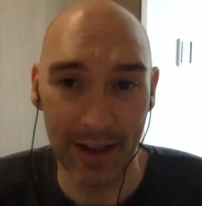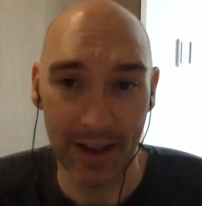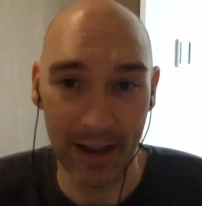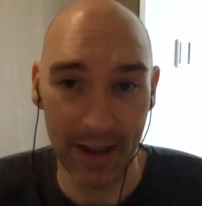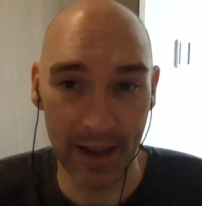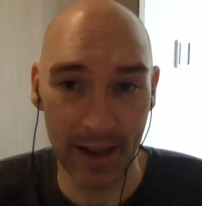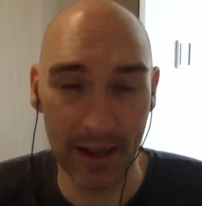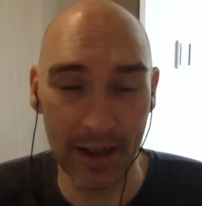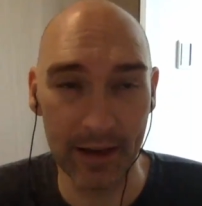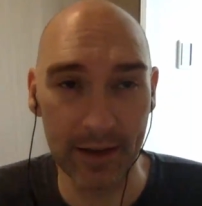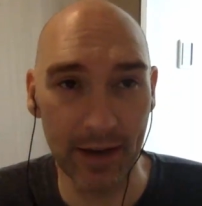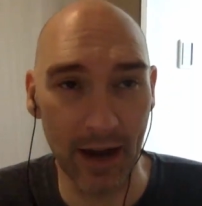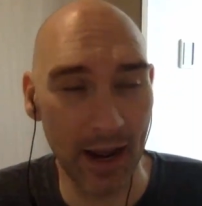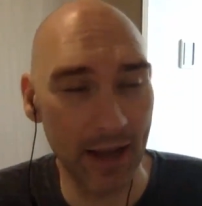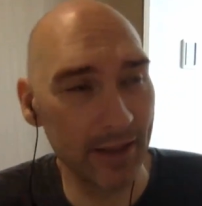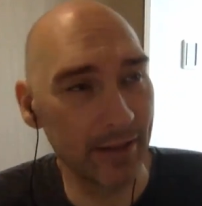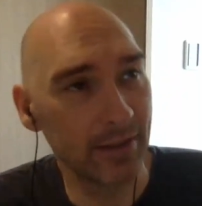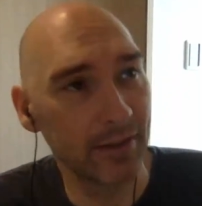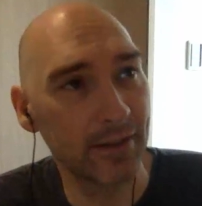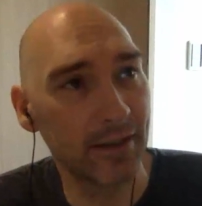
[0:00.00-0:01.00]
And
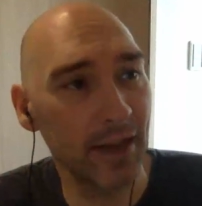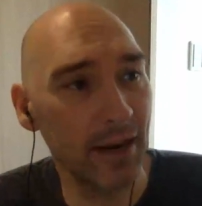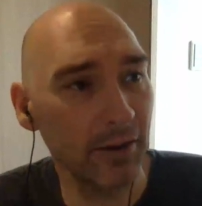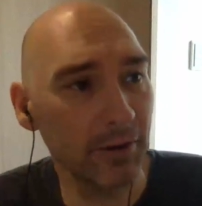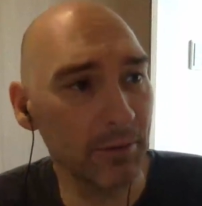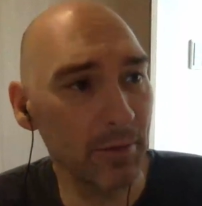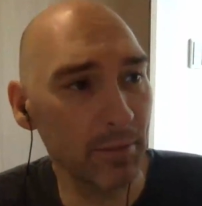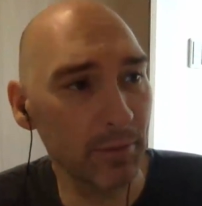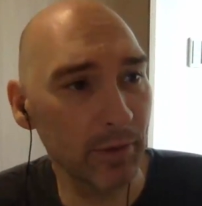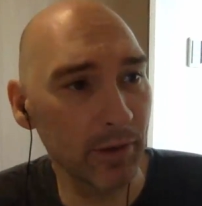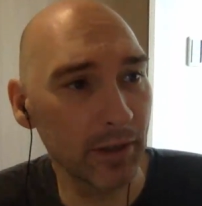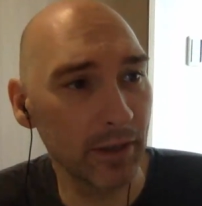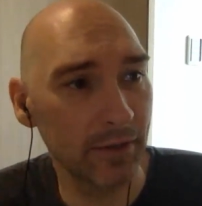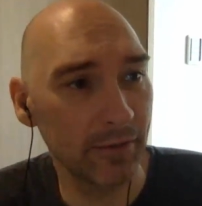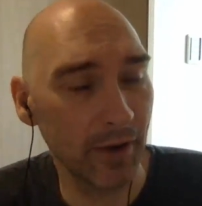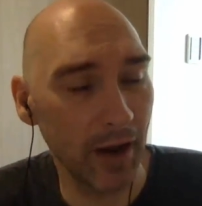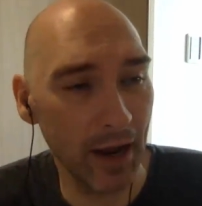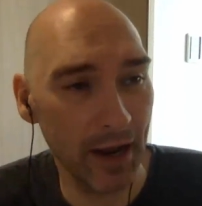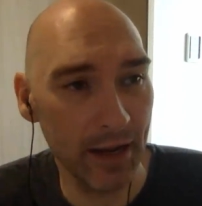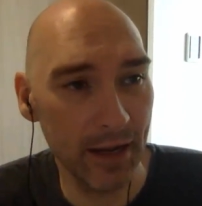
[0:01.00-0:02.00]
I can't remember
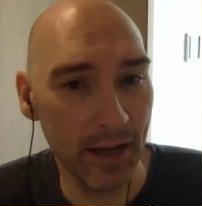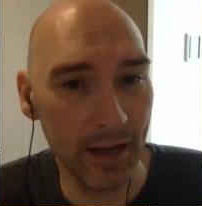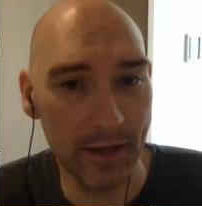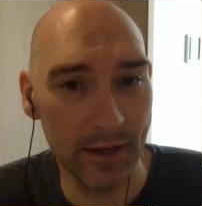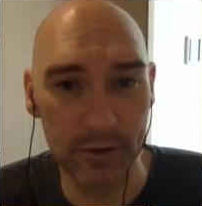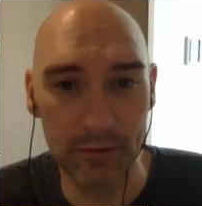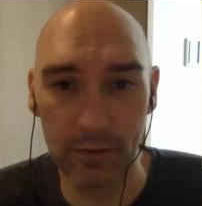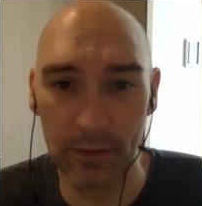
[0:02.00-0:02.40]
if I had